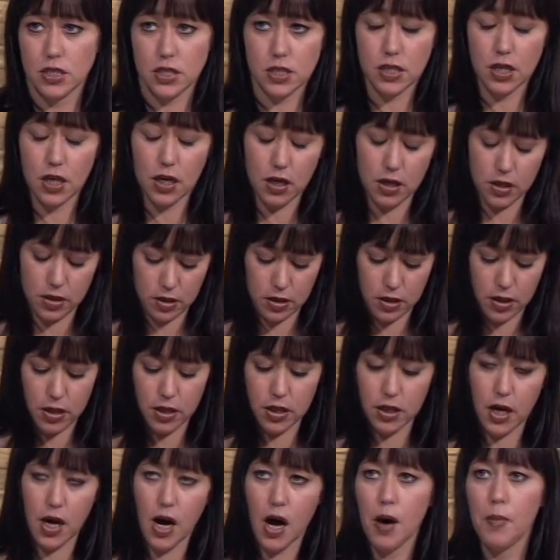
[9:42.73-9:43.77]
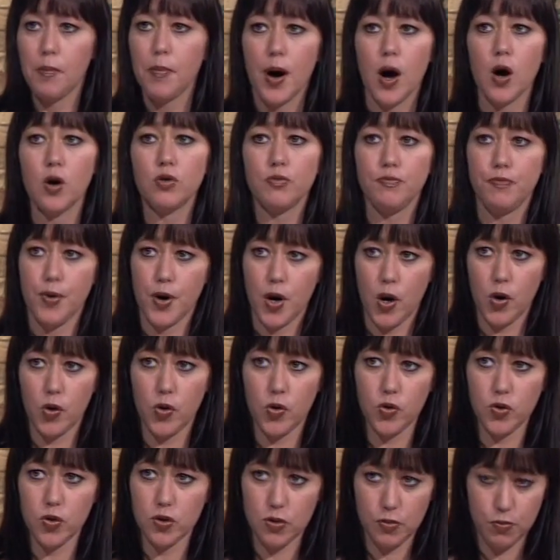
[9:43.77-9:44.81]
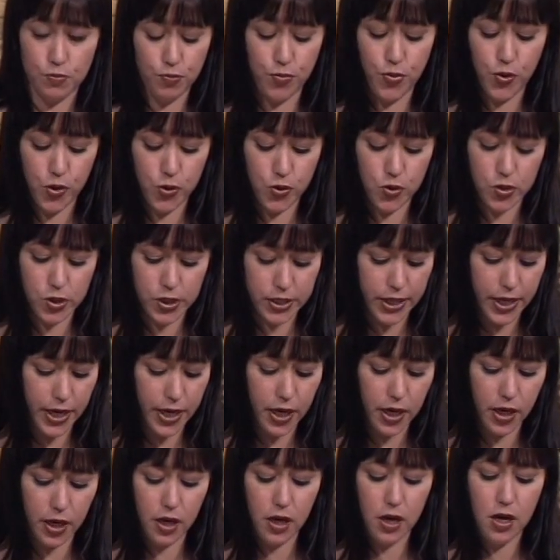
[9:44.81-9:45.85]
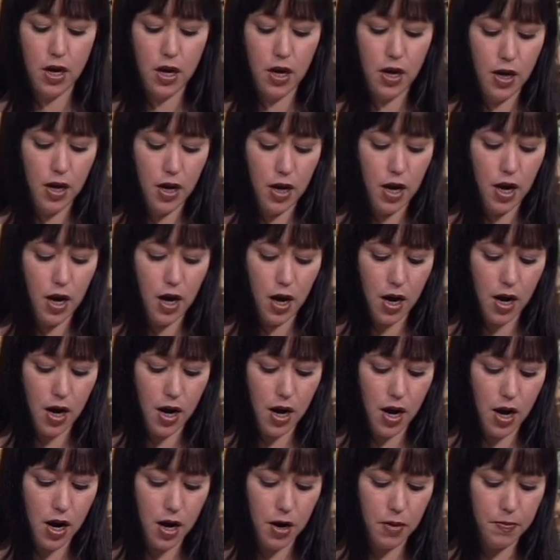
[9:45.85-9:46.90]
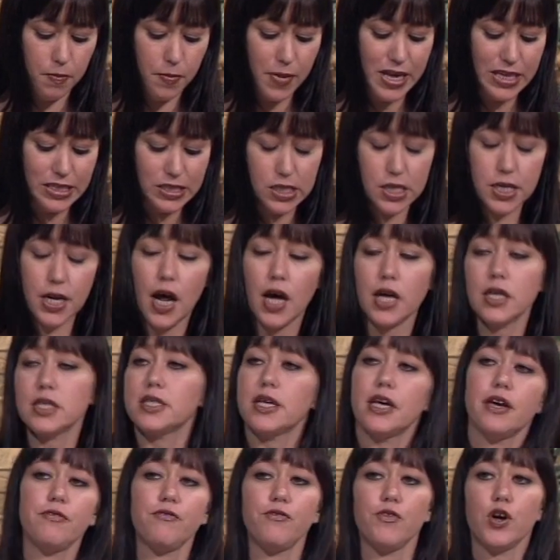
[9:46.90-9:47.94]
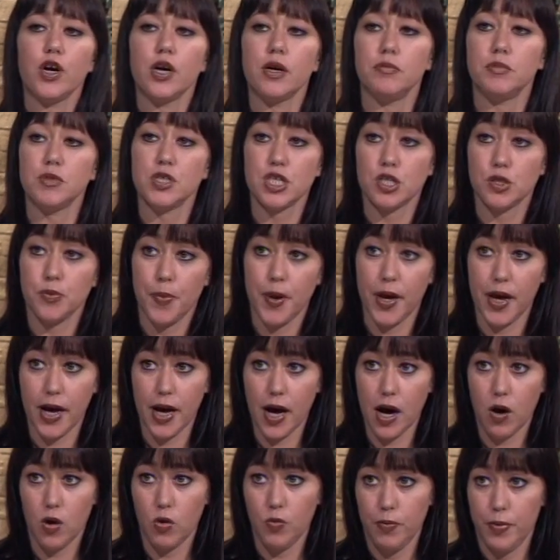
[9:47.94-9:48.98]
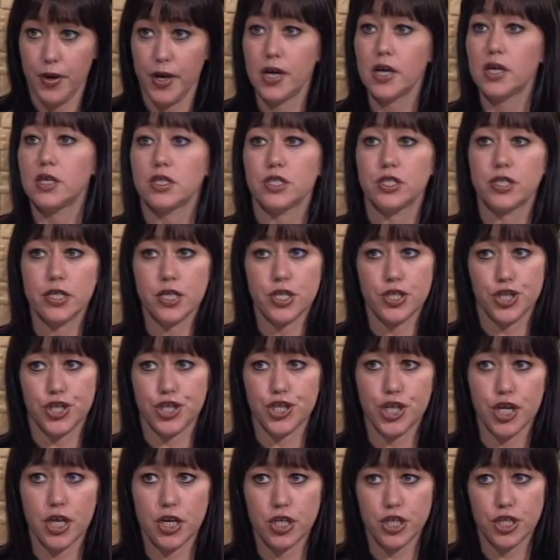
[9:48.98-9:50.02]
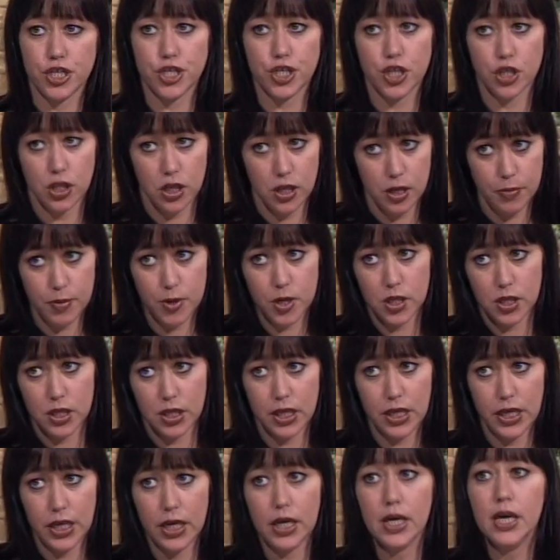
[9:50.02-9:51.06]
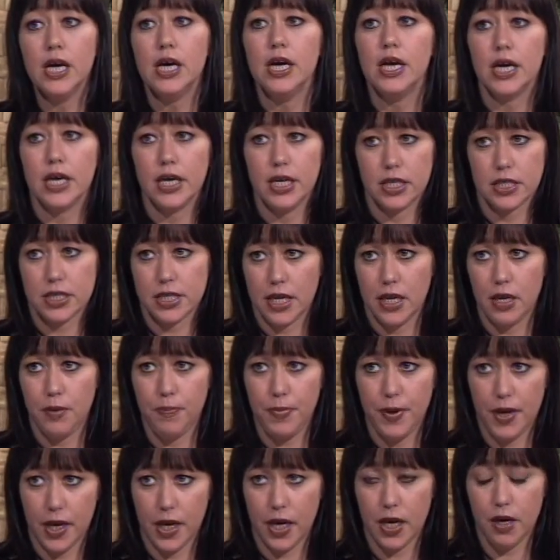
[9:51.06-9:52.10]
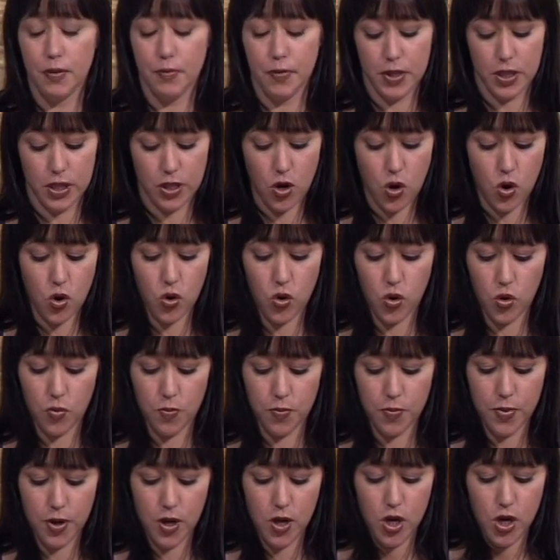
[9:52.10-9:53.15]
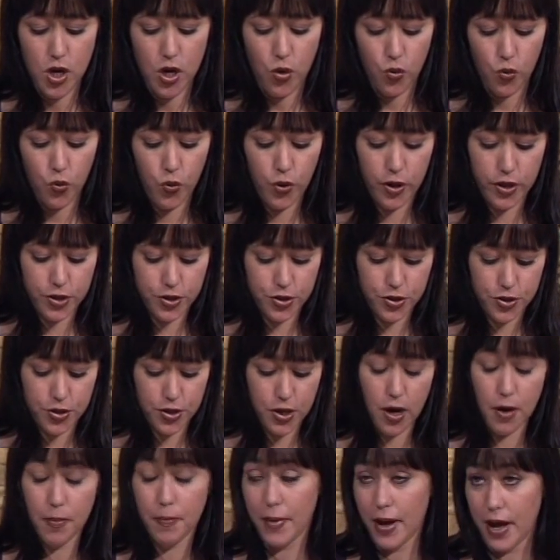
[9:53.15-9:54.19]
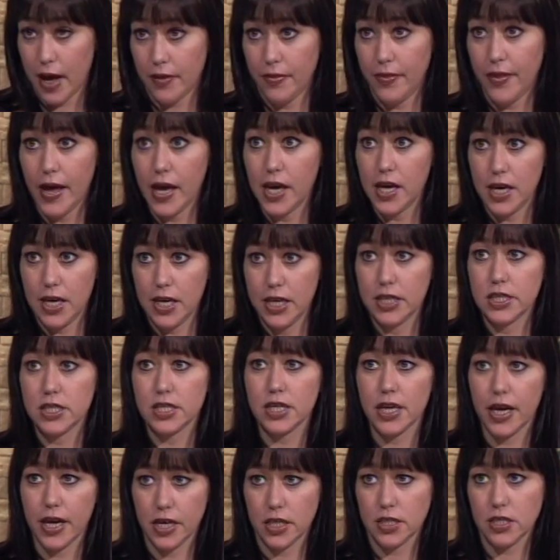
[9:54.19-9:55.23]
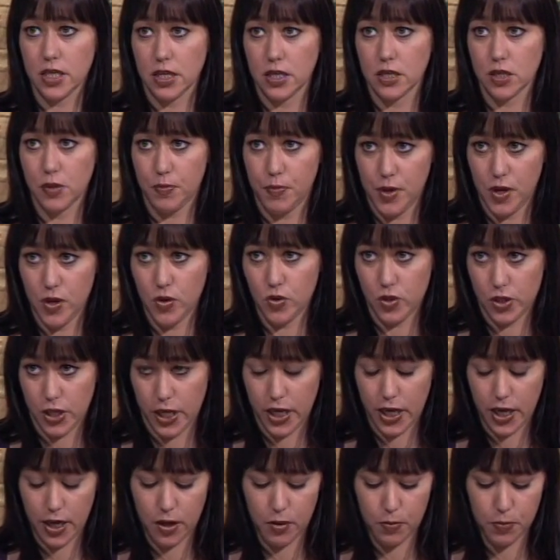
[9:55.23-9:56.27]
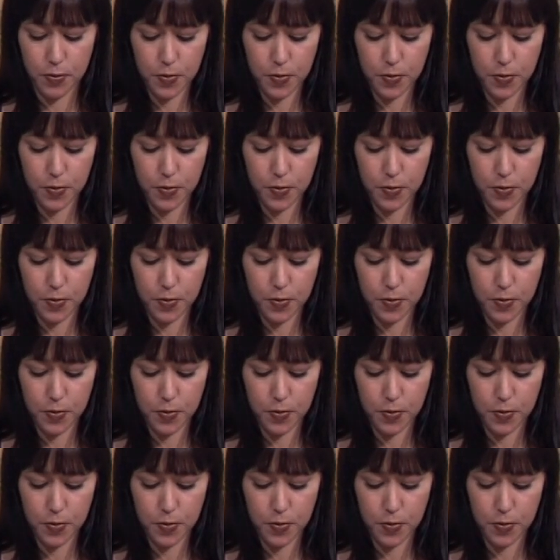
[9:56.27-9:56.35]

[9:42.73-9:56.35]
The compound bow bruising. It's not safe for him to speak out because this judge deliberately is keeping him in the home with a man that he states is abusing him.